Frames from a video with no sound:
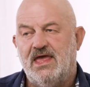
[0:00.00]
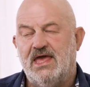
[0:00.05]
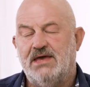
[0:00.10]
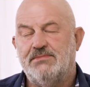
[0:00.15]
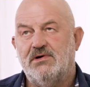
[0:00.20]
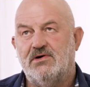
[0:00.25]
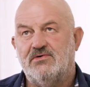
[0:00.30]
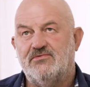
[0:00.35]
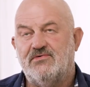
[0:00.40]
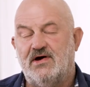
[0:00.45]
Am
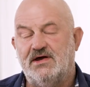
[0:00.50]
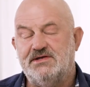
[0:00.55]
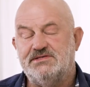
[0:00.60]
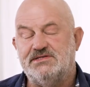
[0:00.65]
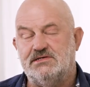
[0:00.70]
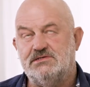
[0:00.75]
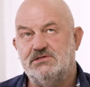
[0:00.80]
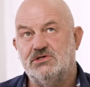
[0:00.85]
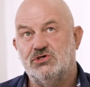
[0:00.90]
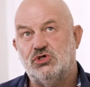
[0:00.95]
I right
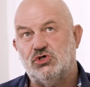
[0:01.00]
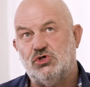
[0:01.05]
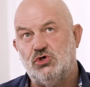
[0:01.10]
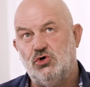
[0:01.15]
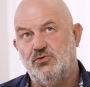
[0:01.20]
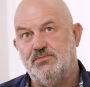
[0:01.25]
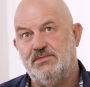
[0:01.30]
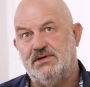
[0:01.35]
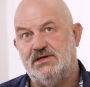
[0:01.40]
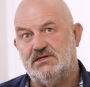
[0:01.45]
in
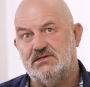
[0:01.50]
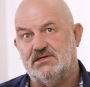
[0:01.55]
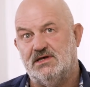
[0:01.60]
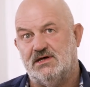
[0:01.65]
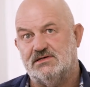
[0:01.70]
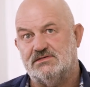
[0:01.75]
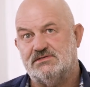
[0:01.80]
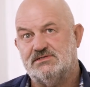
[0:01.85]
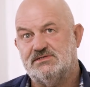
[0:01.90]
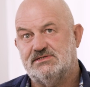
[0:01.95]
assuming
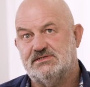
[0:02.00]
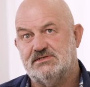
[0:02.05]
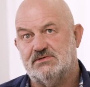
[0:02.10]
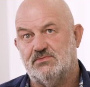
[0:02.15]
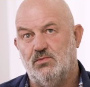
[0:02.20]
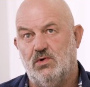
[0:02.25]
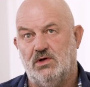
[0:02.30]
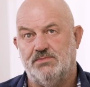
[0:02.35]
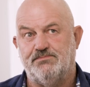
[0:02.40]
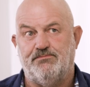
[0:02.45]
that
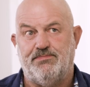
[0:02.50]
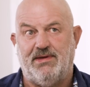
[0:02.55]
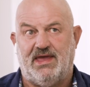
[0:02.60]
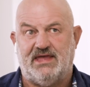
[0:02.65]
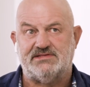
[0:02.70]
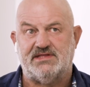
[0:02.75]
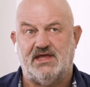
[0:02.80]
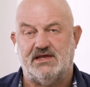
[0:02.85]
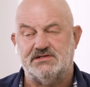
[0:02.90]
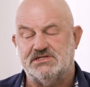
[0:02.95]
what
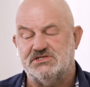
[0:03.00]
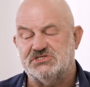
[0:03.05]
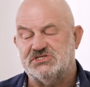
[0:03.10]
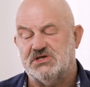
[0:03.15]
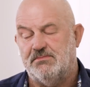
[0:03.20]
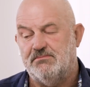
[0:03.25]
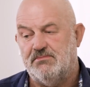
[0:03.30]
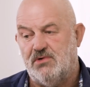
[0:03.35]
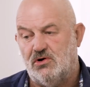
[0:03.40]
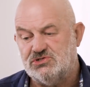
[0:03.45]
bad actors are
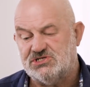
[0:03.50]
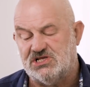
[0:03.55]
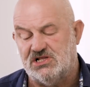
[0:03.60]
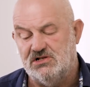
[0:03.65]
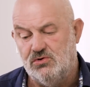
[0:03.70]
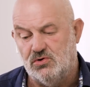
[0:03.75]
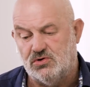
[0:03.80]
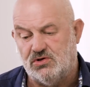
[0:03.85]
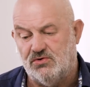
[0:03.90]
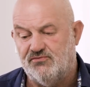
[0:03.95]
most
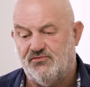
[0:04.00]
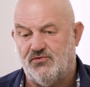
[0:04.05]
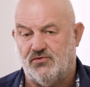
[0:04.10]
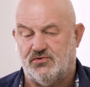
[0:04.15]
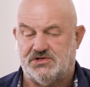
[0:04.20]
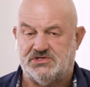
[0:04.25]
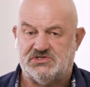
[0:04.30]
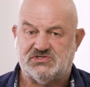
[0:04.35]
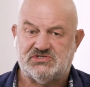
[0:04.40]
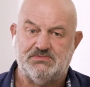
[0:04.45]
looking for
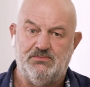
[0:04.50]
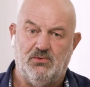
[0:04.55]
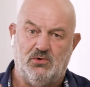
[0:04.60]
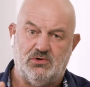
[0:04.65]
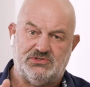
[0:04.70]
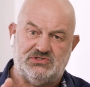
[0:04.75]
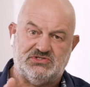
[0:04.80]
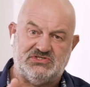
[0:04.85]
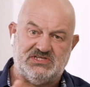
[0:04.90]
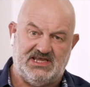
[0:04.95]
is more
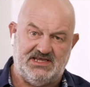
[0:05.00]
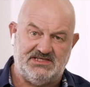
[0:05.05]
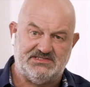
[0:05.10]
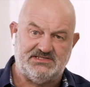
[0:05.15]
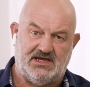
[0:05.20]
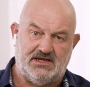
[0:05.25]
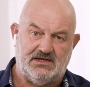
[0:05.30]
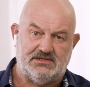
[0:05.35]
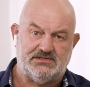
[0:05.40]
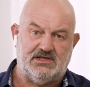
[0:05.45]

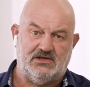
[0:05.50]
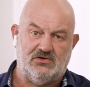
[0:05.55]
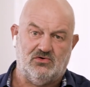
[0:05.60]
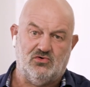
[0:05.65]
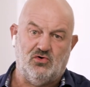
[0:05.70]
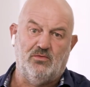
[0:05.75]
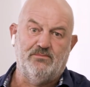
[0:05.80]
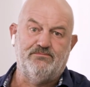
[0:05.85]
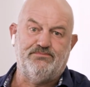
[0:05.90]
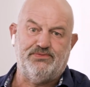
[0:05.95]
data than
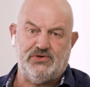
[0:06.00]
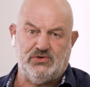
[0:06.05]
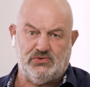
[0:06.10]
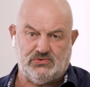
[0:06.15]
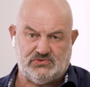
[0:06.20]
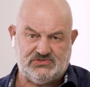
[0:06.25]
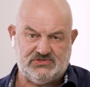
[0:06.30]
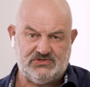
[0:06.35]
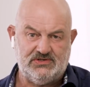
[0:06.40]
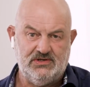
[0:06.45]

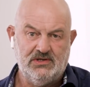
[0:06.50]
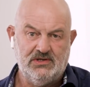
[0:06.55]
compute?